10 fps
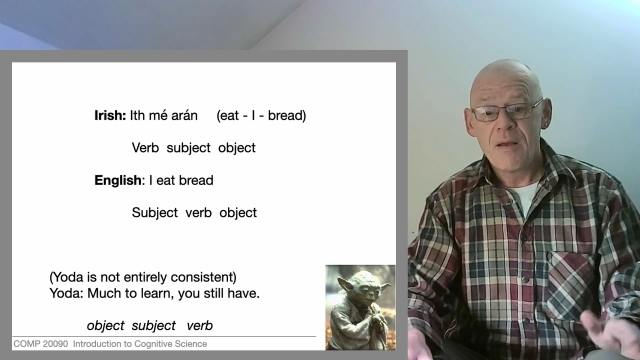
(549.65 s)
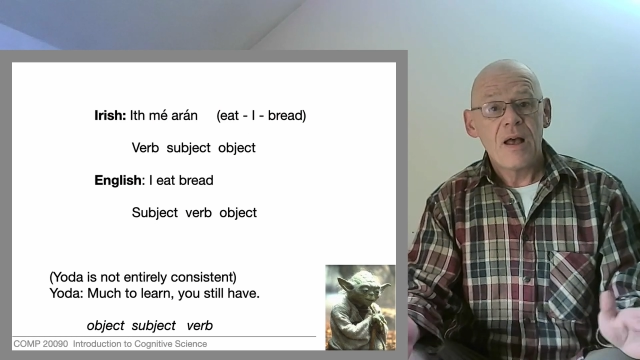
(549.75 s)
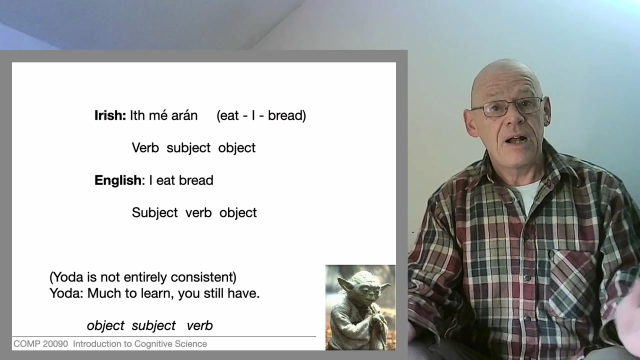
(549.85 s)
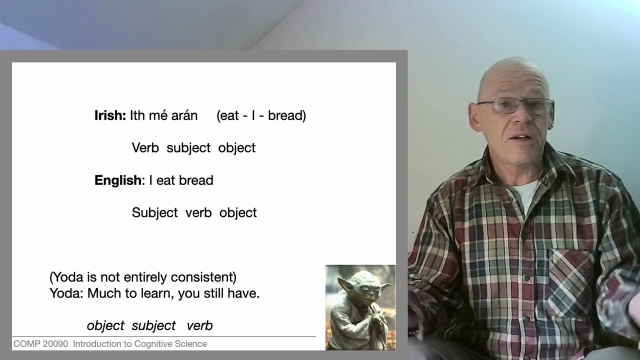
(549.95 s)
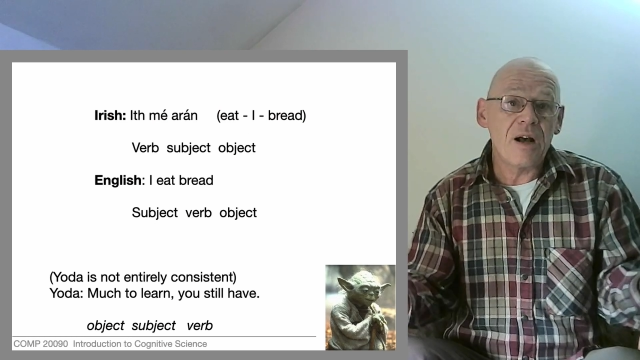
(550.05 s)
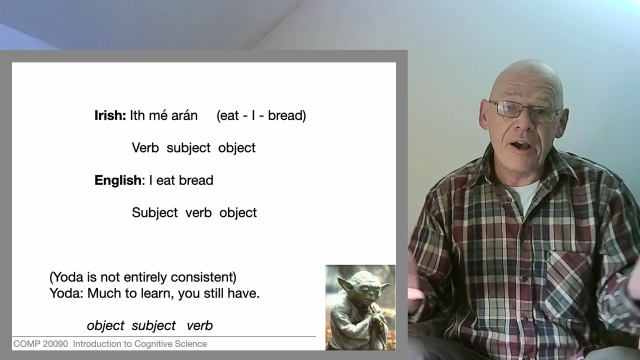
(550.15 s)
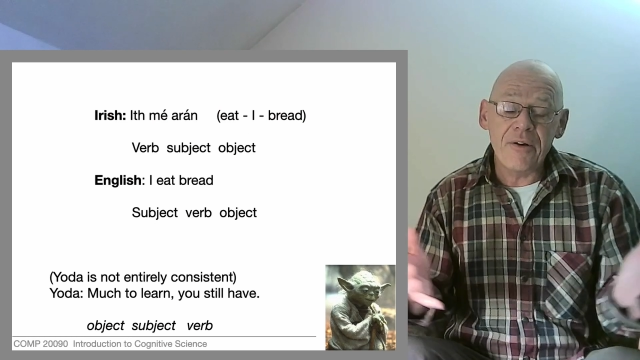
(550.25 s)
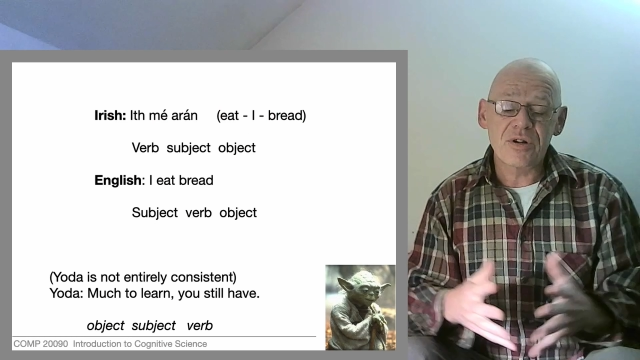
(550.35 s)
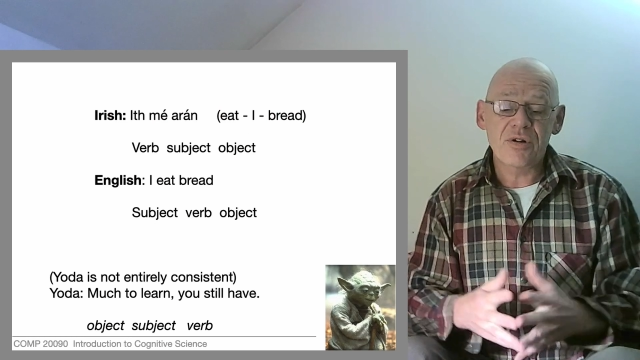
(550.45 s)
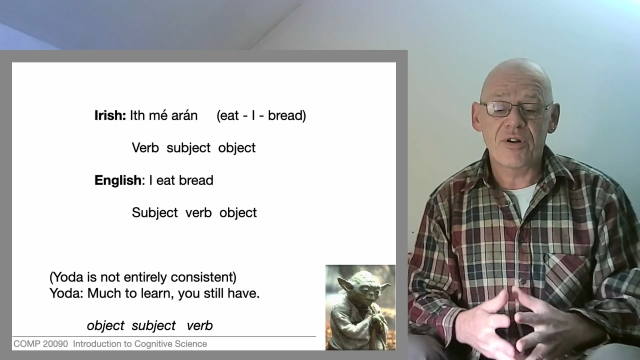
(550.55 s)
And in
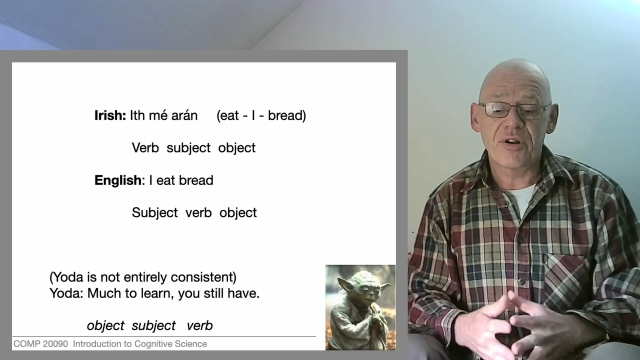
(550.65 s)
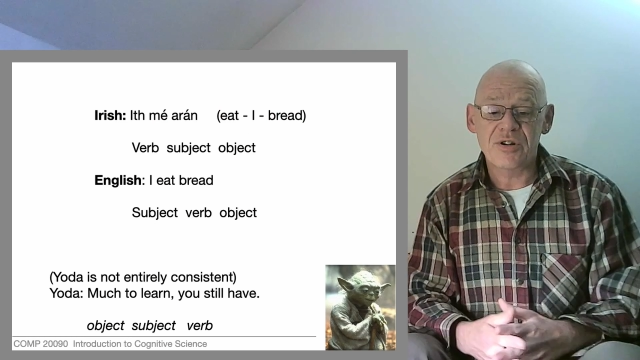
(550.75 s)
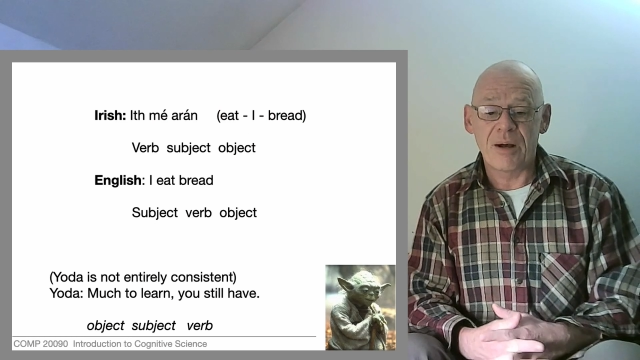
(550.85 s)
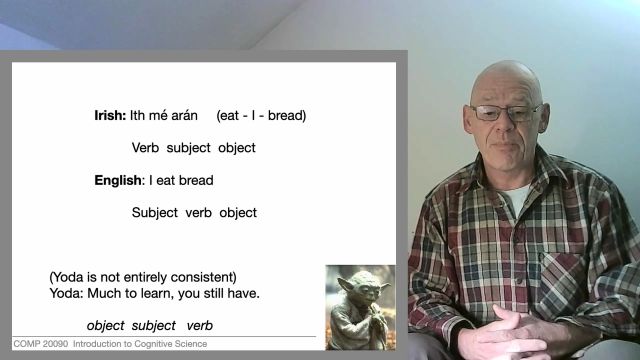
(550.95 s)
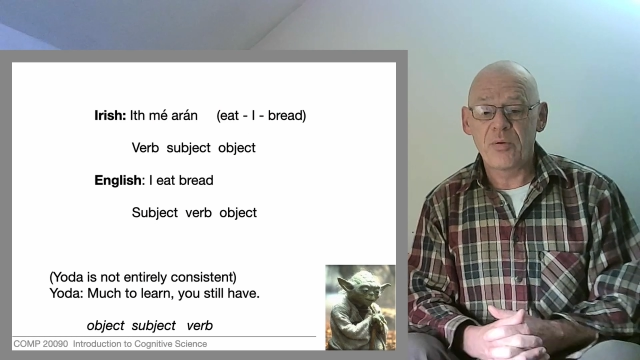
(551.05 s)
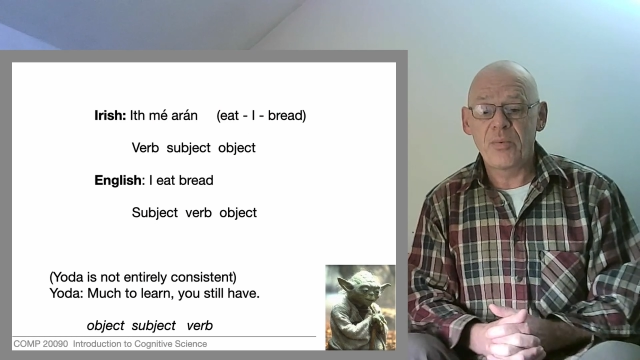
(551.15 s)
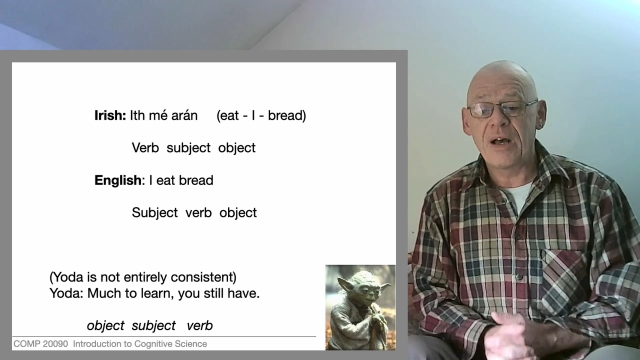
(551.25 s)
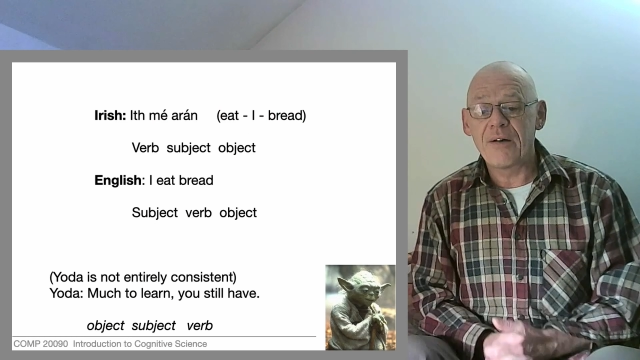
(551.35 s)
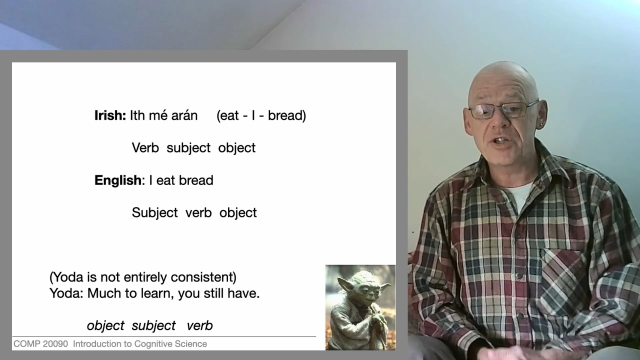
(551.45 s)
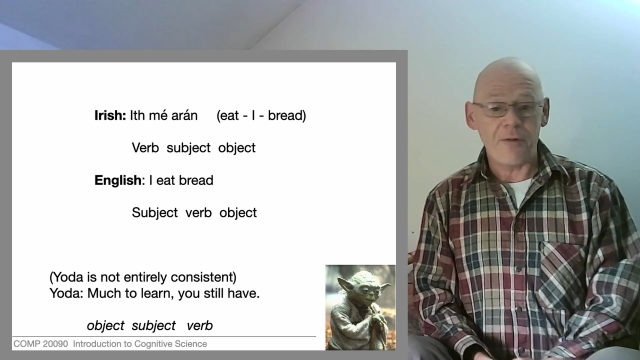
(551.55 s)
Irish, for example, we
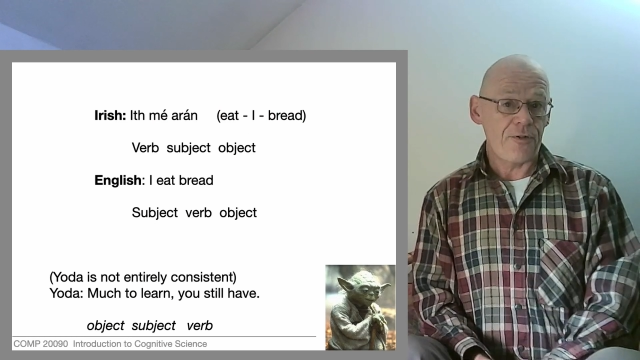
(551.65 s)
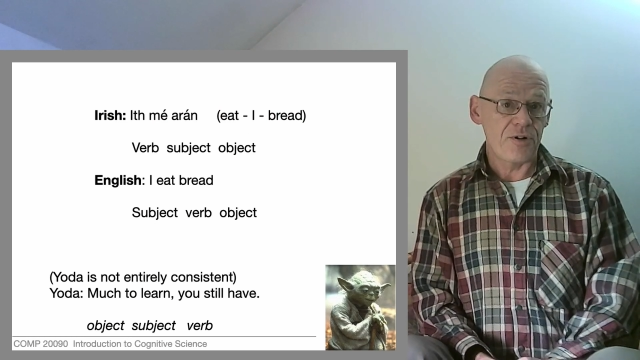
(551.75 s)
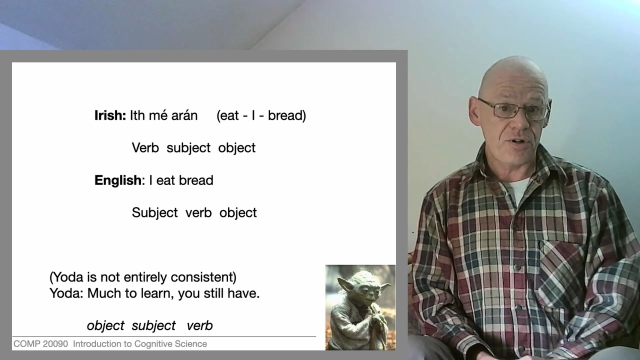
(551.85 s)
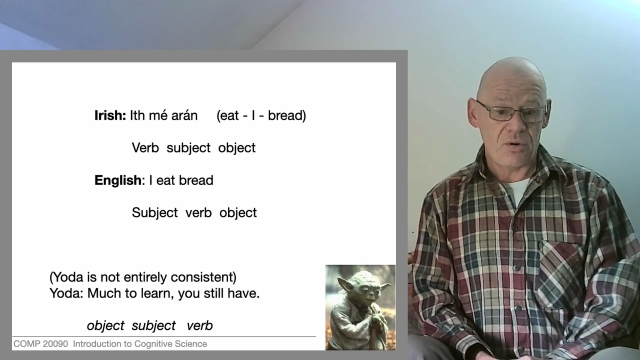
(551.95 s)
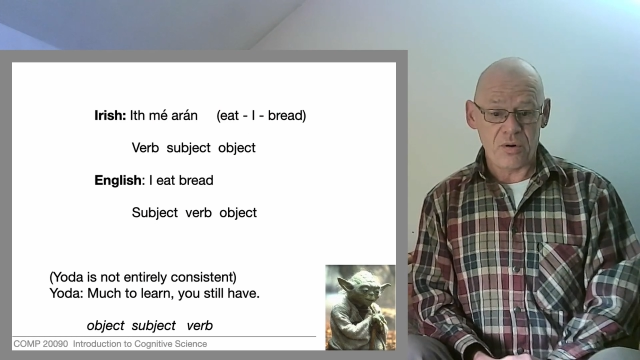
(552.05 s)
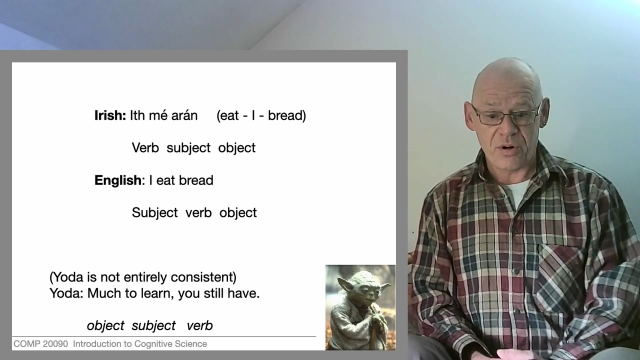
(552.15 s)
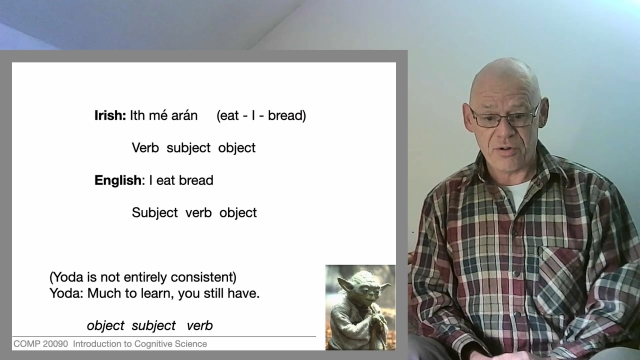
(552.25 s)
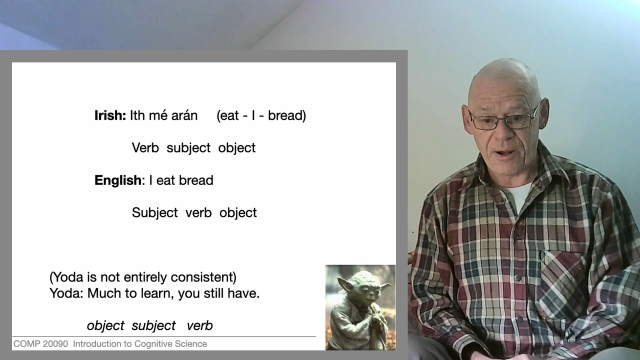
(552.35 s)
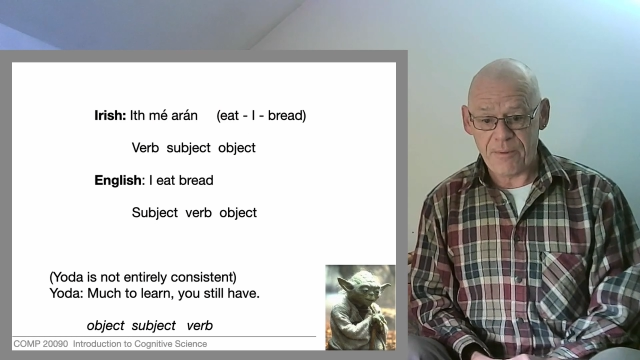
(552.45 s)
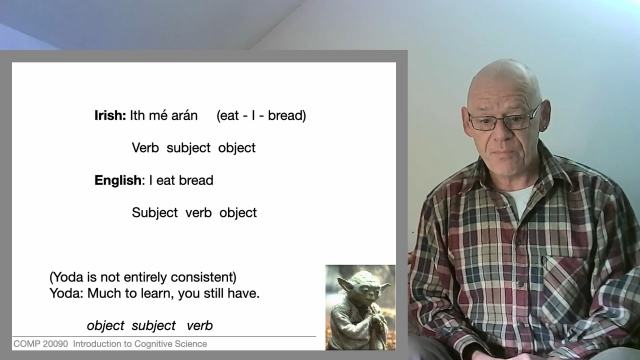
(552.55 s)
have a different
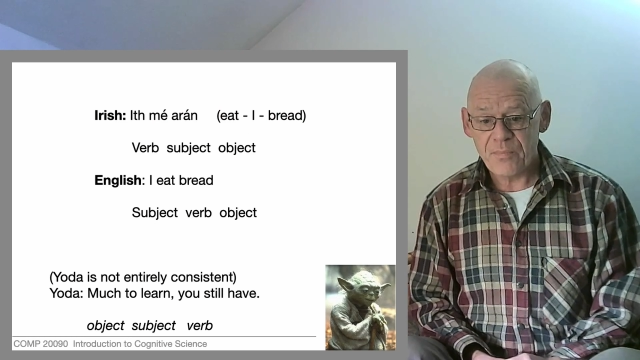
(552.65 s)
ordering.